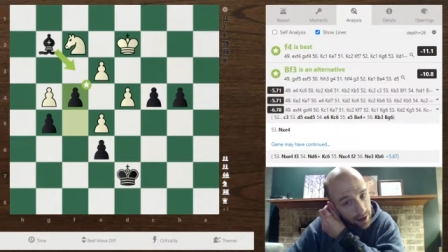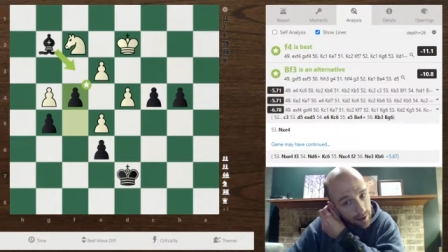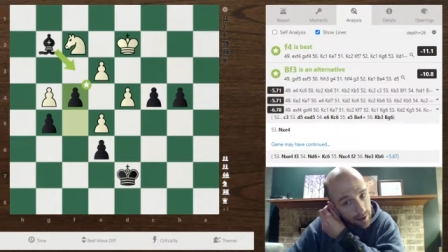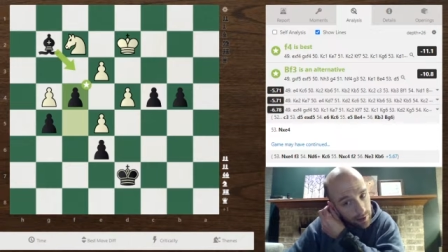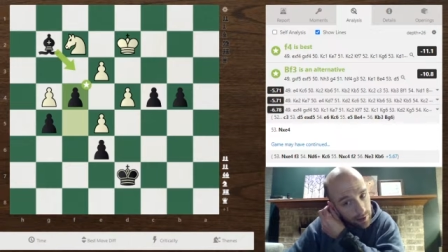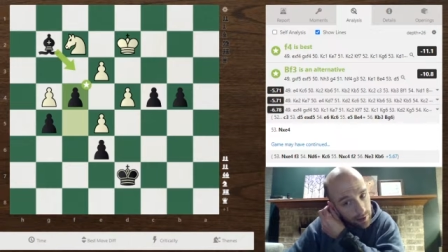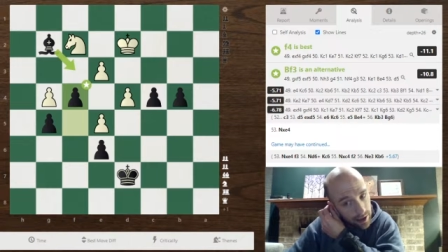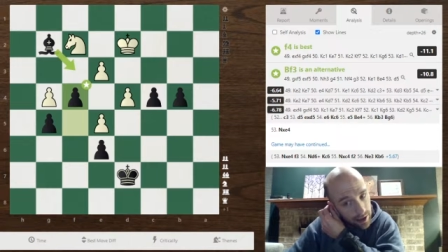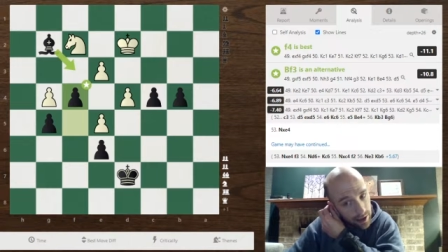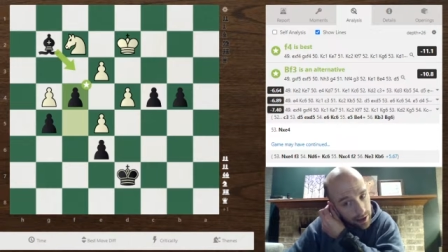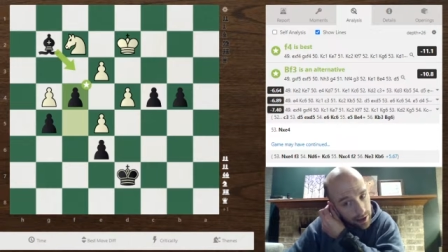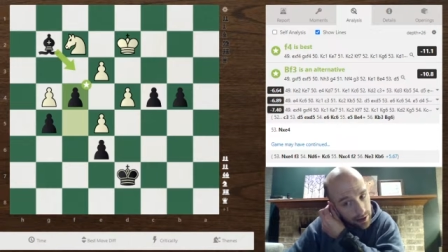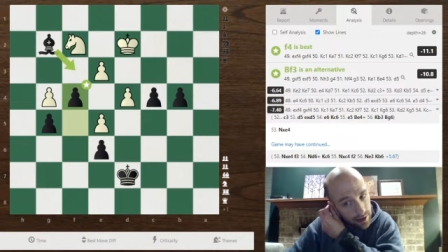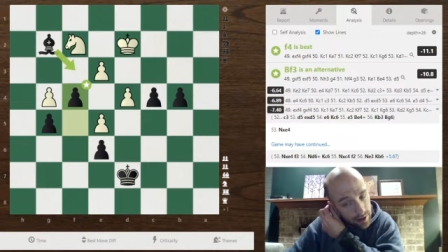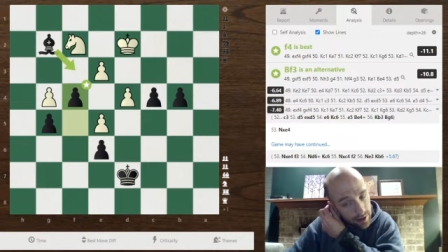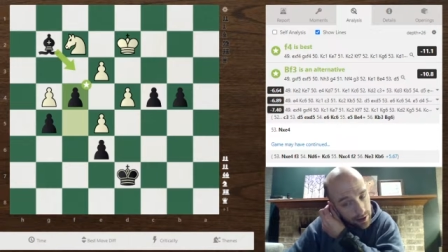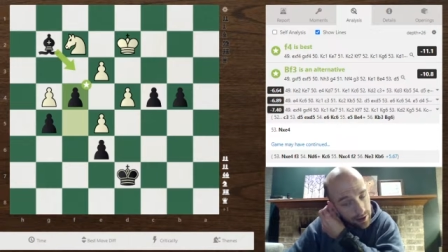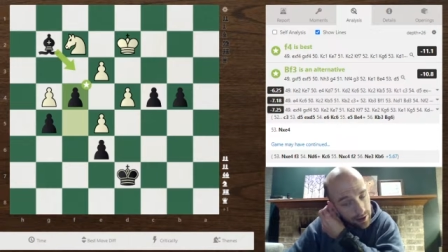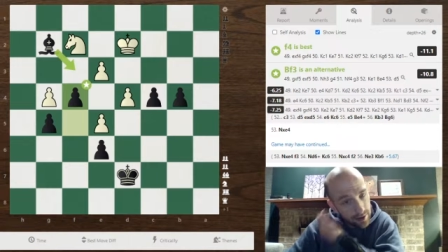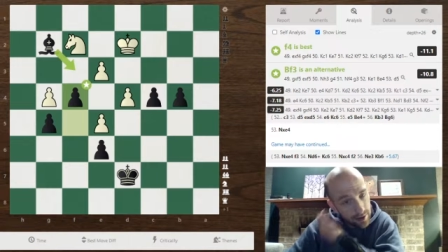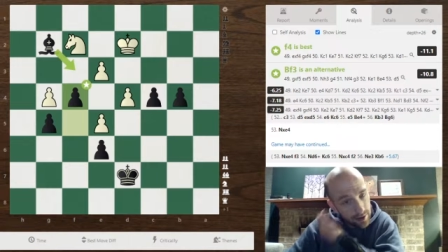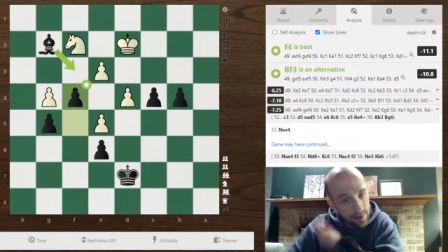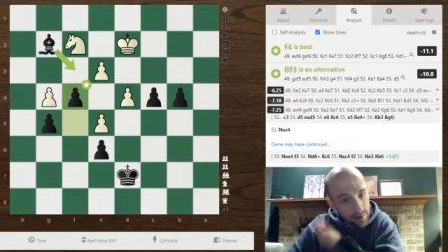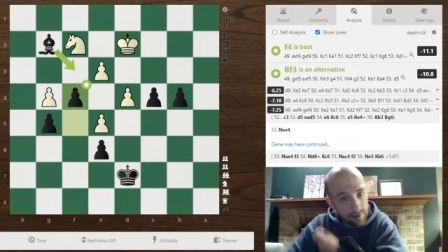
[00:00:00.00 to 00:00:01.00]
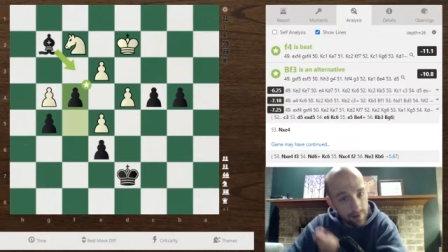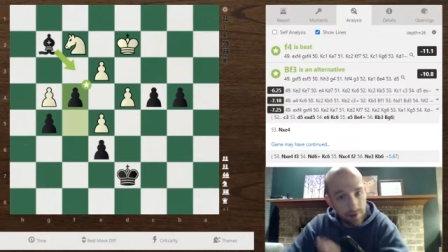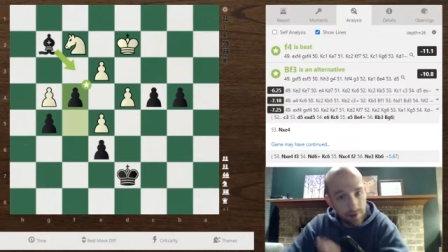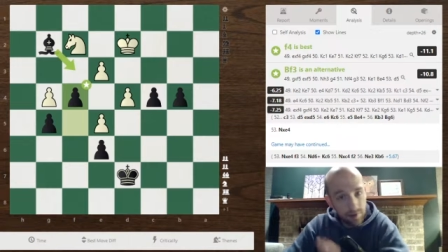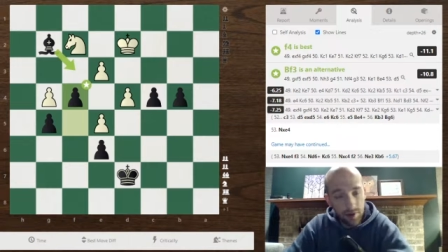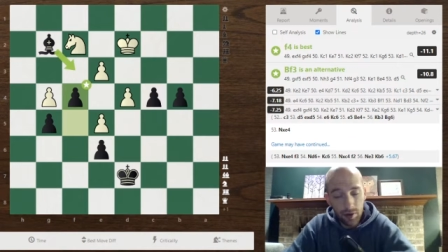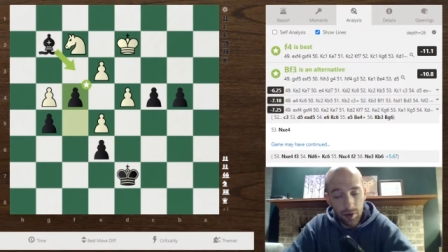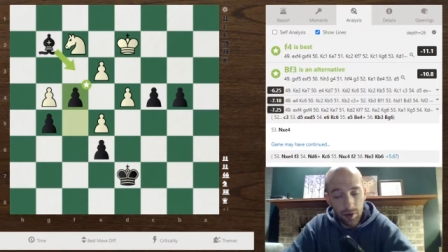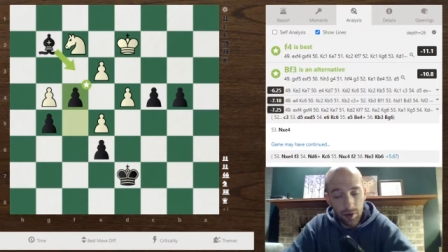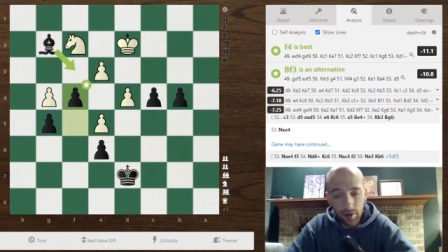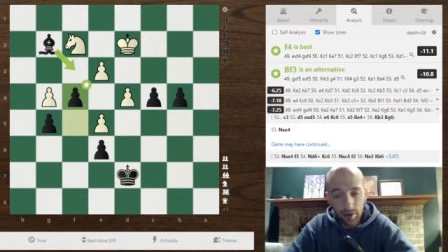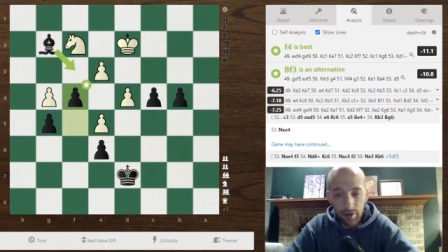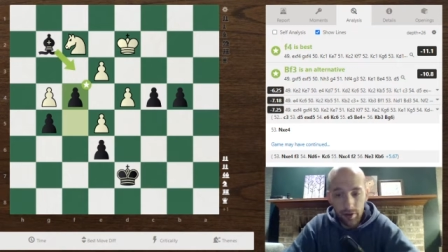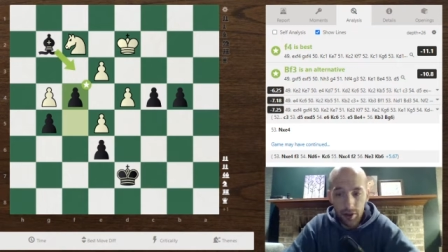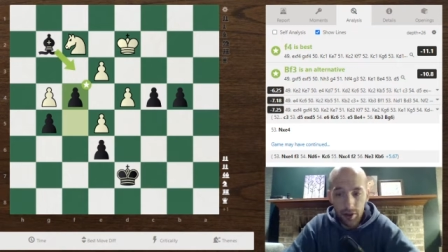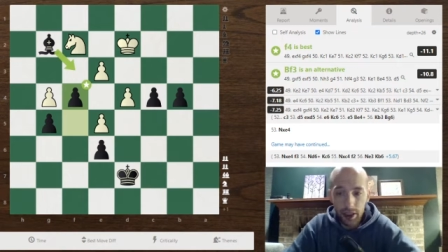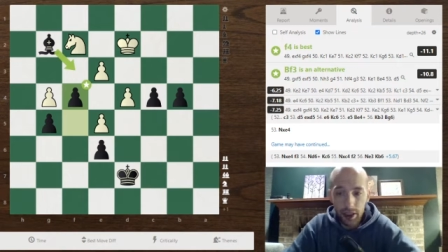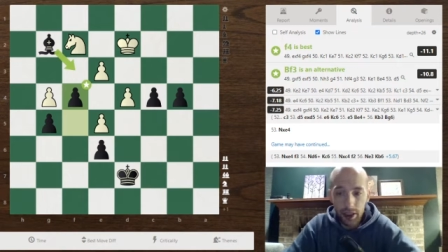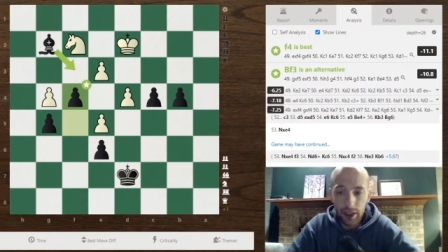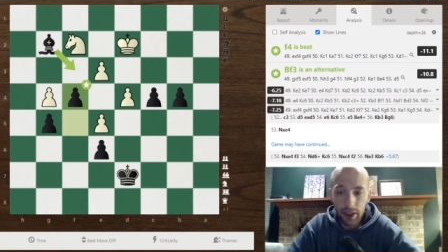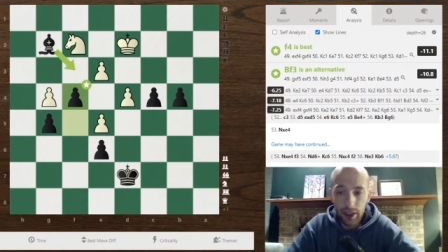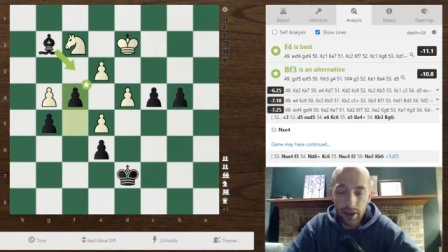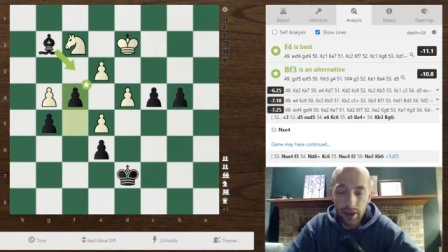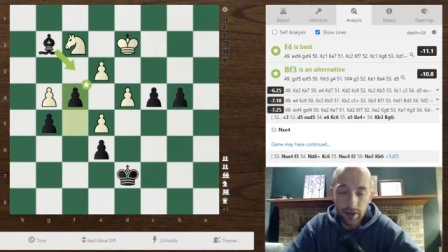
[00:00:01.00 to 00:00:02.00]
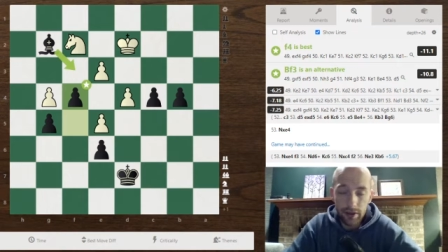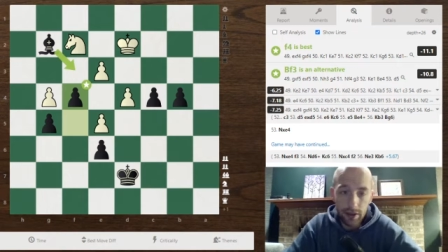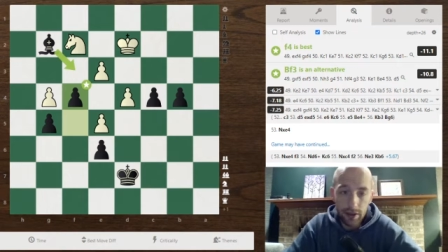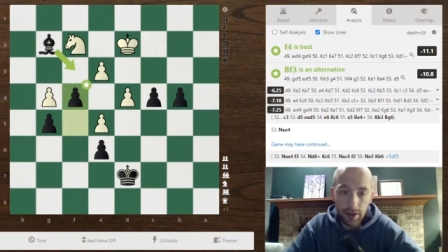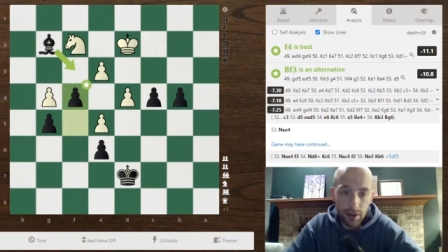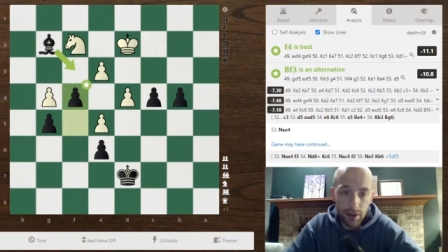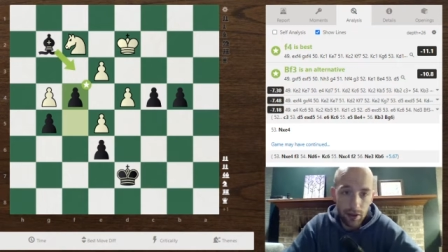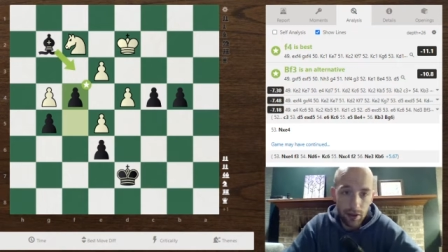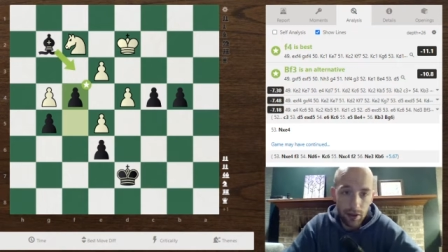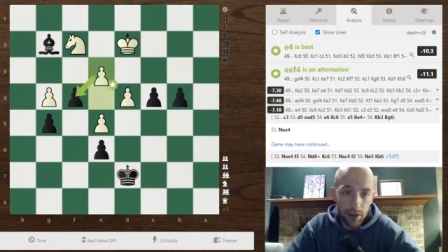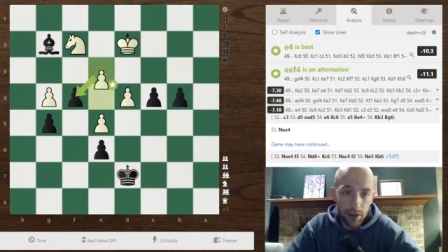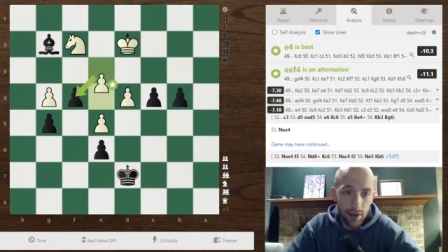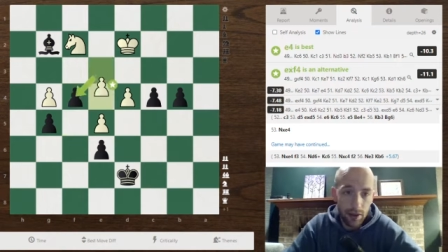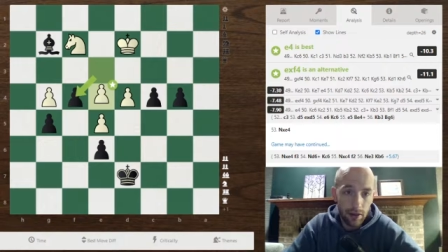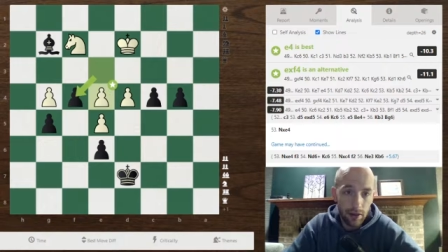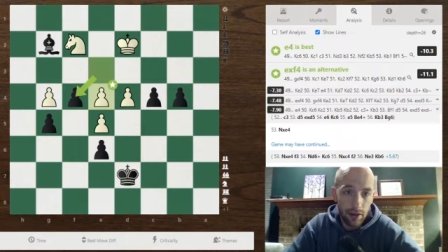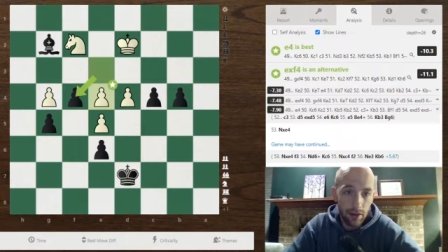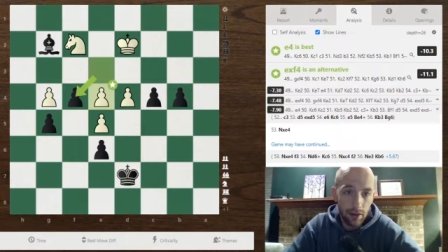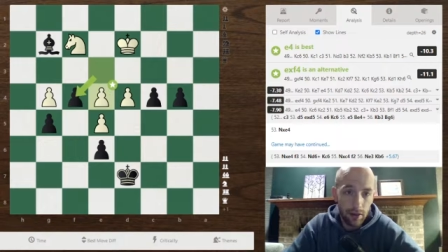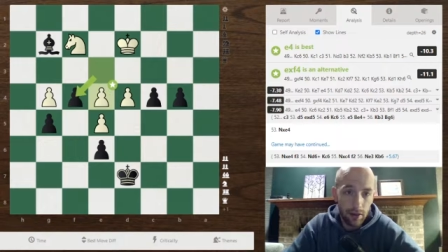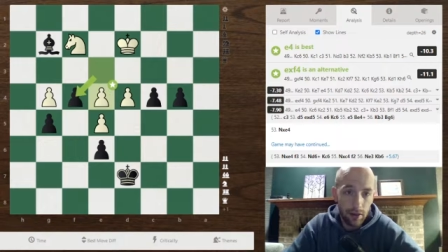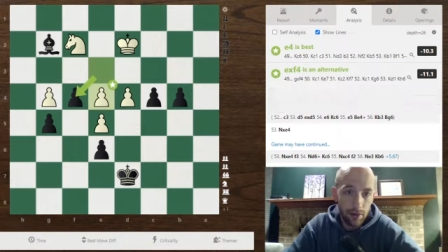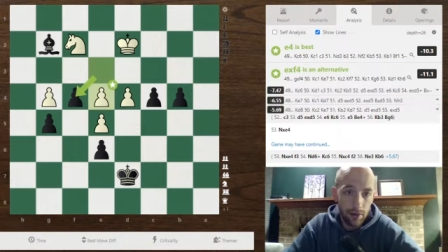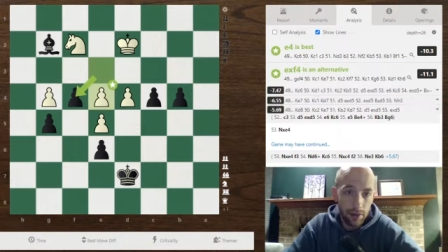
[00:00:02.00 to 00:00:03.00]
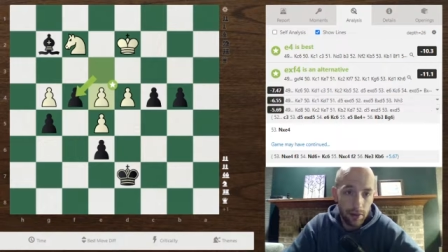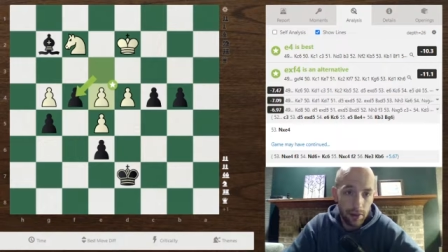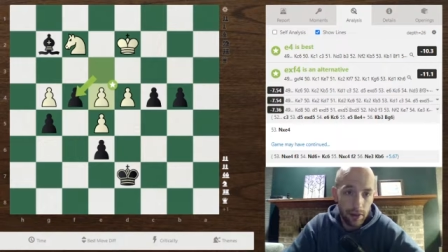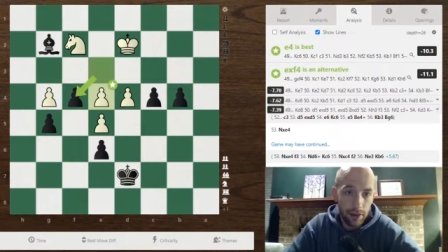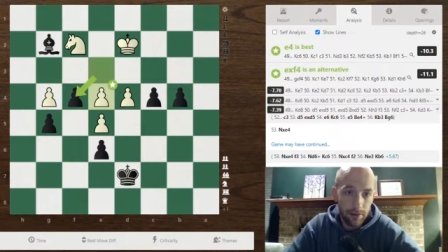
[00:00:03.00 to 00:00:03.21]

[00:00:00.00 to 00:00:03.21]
We had this sort of change of the structure a little bit.